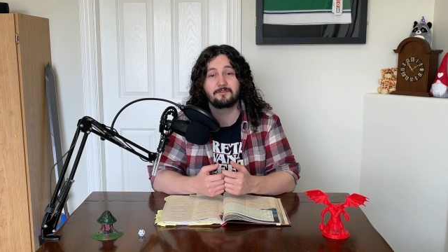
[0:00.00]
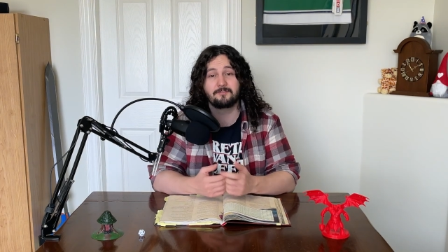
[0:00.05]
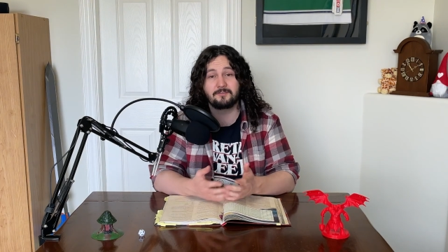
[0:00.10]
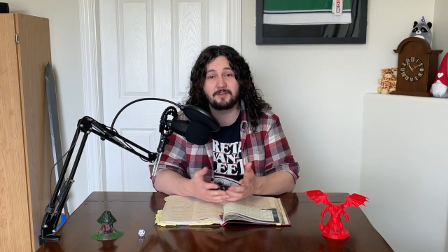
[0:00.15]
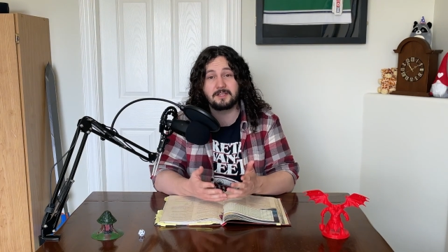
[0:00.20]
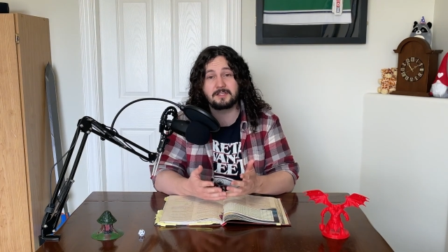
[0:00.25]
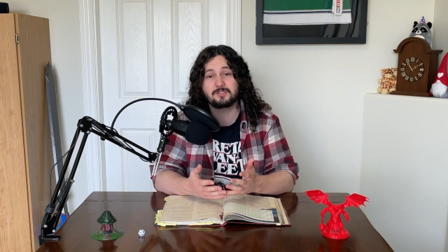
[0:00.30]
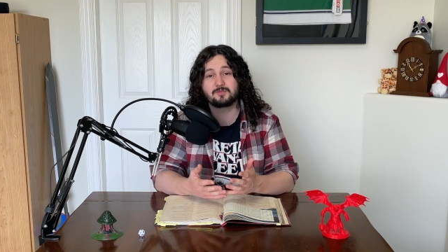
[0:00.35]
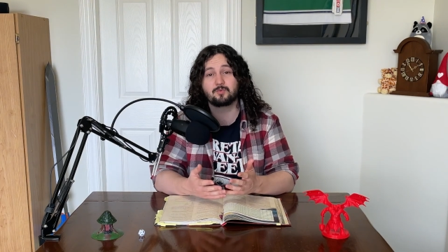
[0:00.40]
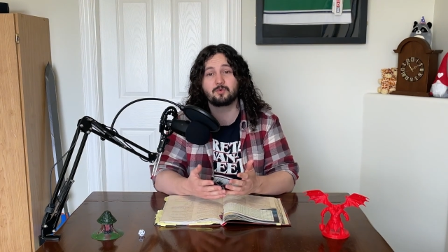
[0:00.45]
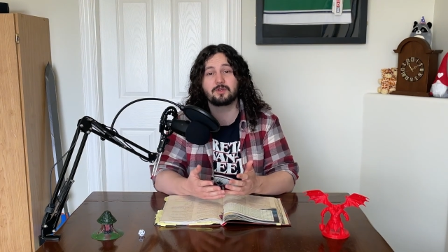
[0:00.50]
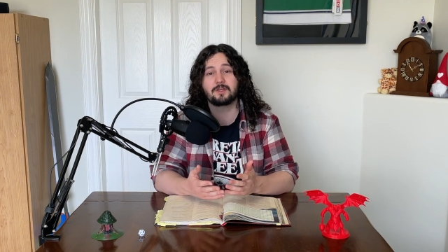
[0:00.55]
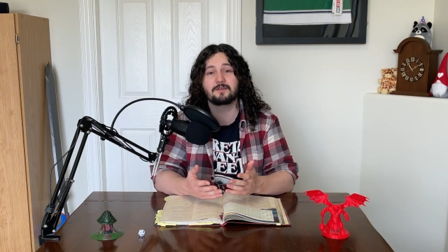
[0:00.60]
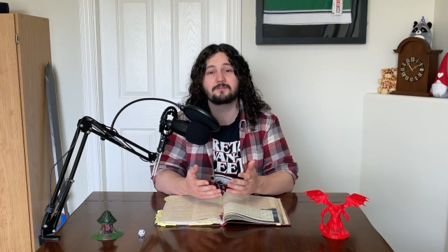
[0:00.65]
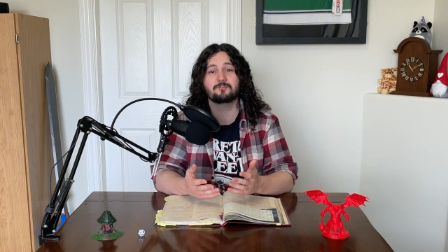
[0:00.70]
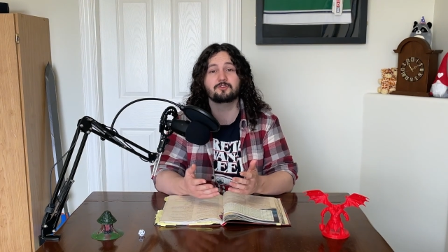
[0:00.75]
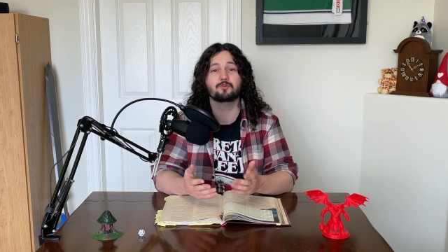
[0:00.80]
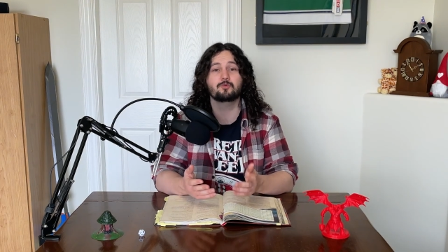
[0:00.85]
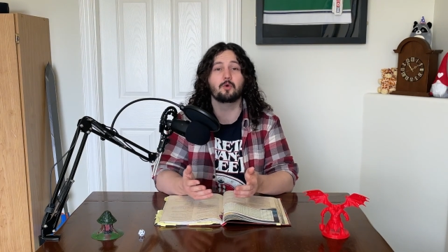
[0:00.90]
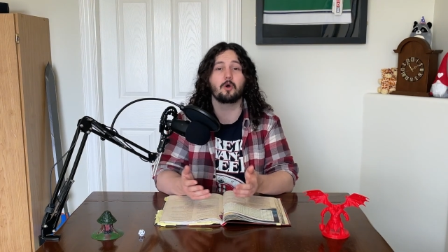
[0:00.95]
Feats will
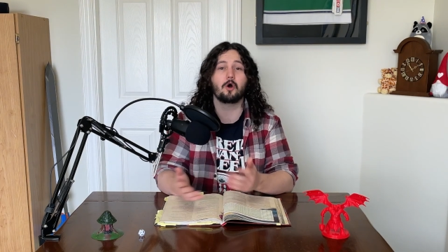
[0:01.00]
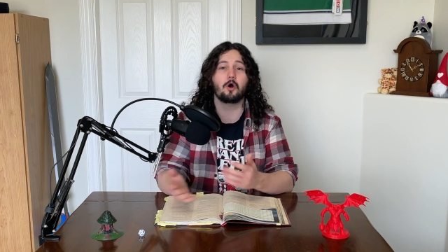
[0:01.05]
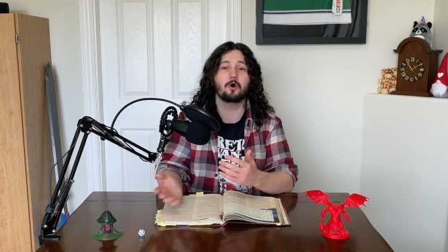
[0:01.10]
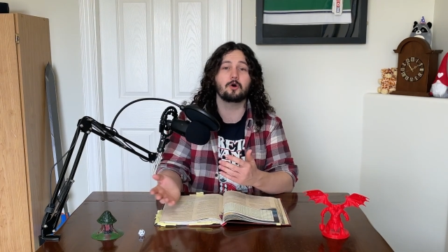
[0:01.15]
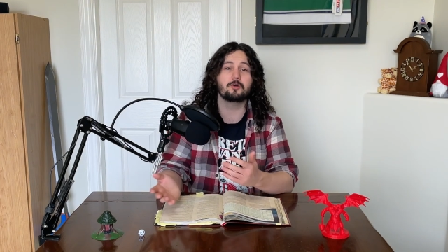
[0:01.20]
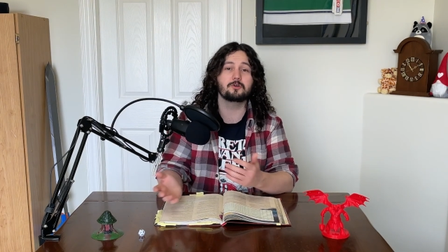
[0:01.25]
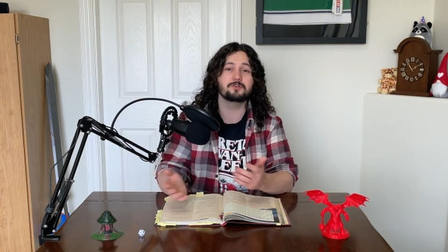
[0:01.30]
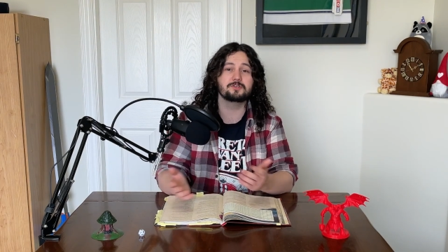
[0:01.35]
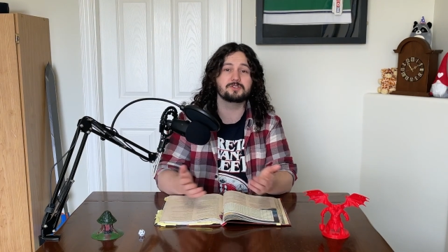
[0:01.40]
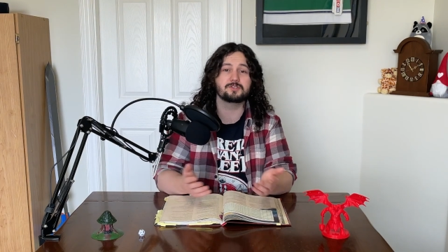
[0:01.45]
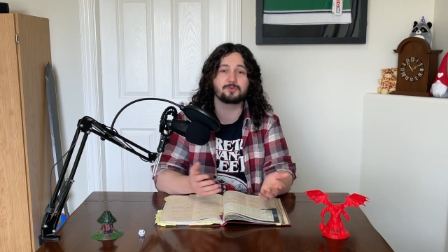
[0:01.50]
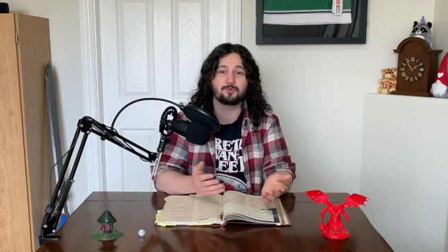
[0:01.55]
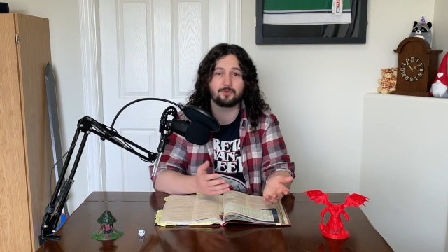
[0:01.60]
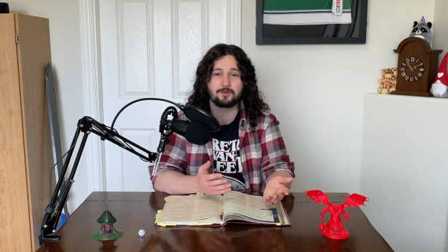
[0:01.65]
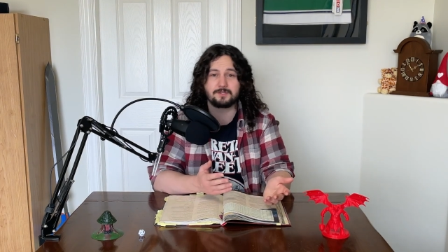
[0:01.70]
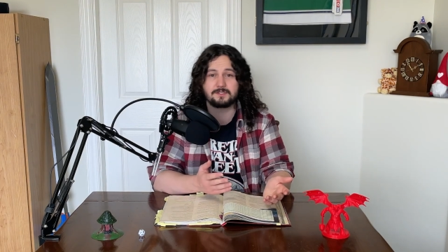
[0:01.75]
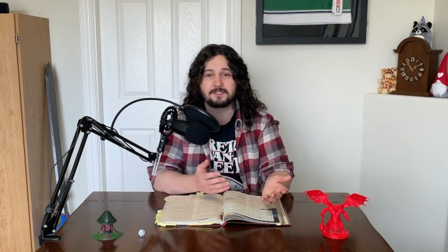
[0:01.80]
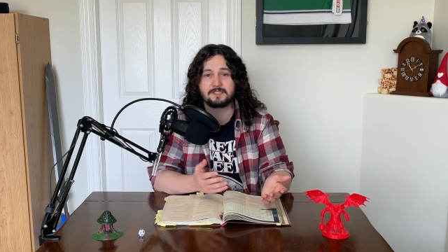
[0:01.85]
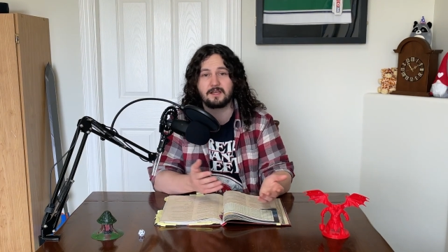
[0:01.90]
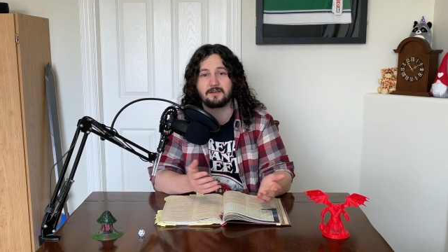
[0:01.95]
give you all
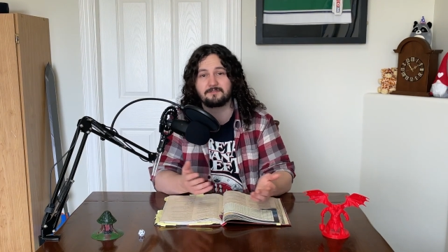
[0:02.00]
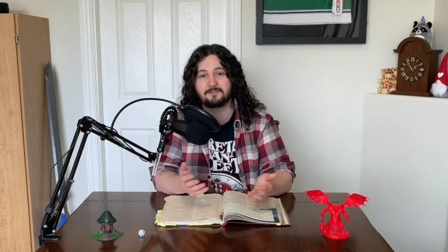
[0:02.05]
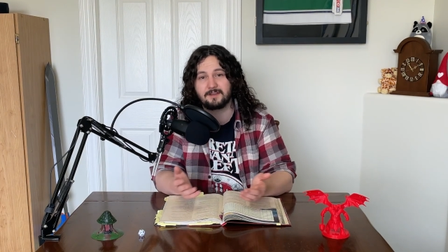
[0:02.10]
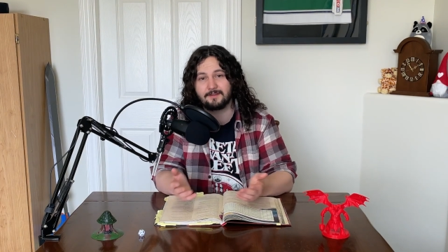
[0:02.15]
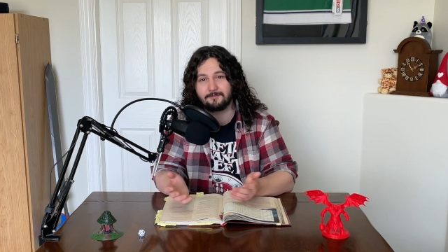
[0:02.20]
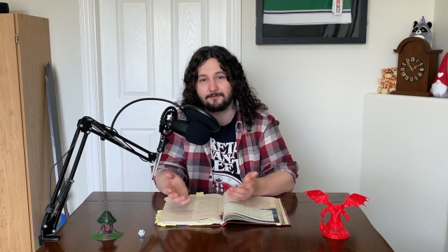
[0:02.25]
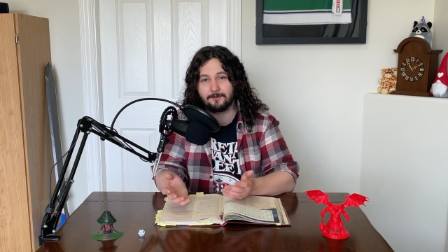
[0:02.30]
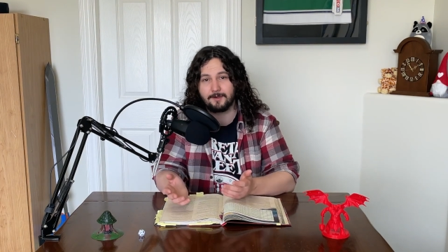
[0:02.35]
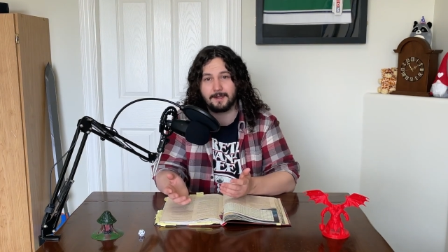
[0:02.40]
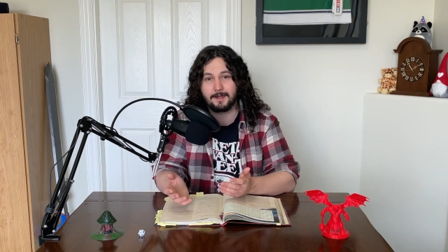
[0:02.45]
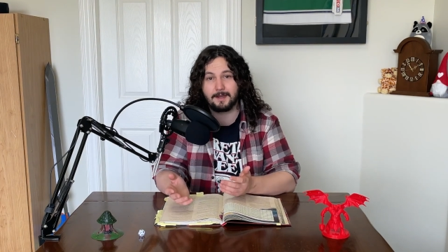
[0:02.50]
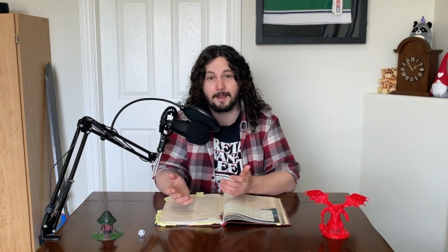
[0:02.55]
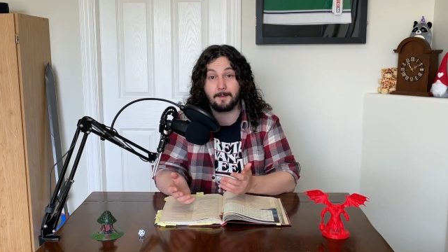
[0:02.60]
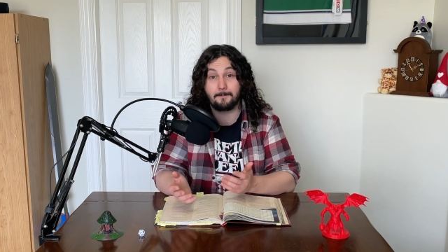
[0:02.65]
sorts of different